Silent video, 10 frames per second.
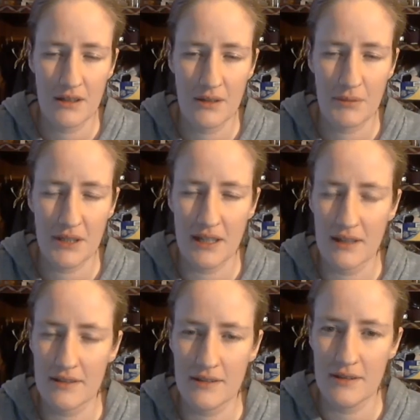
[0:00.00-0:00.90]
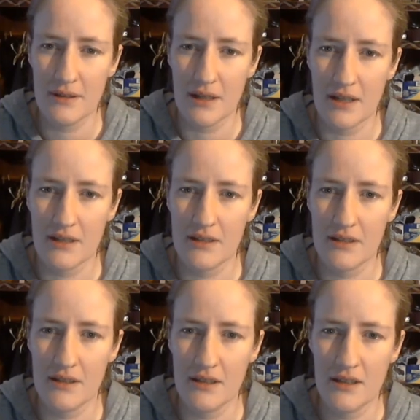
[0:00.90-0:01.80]
But he had to do that.
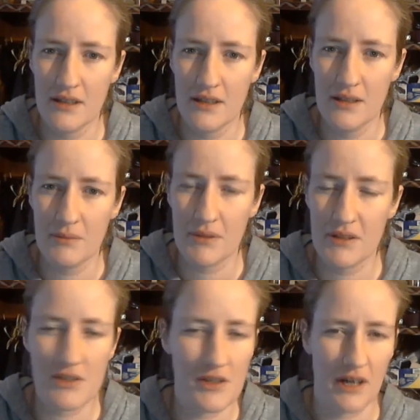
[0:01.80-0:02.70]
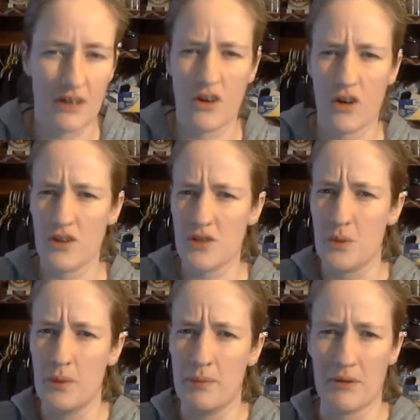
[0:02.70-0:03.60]
Because you got cars
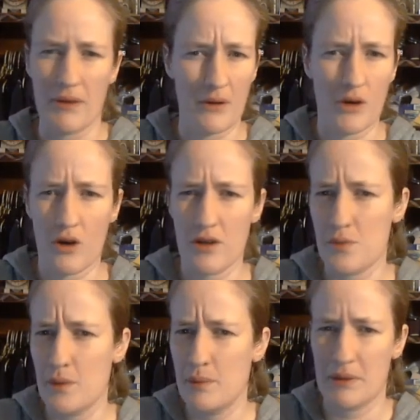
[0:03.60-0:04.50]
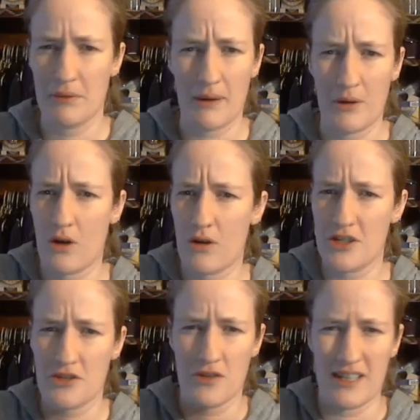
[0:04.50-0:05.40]
whipping around, cars whipping around, cars
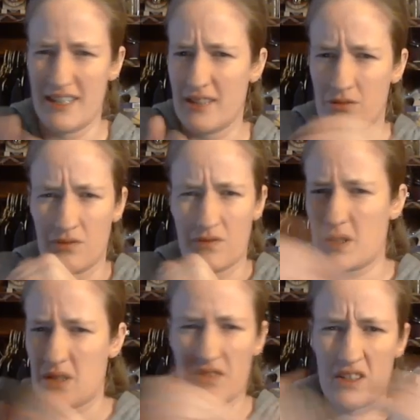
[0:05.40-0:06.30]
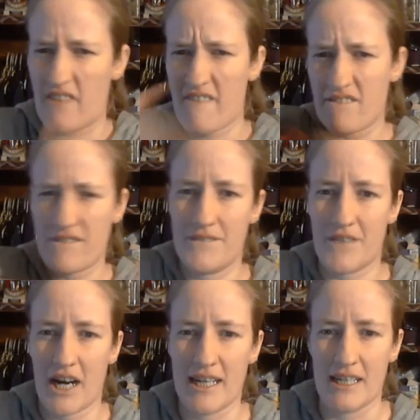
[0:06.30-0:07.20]
trying to get
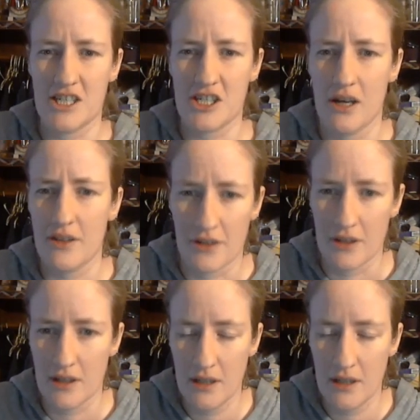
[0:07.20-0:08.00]
fight each other.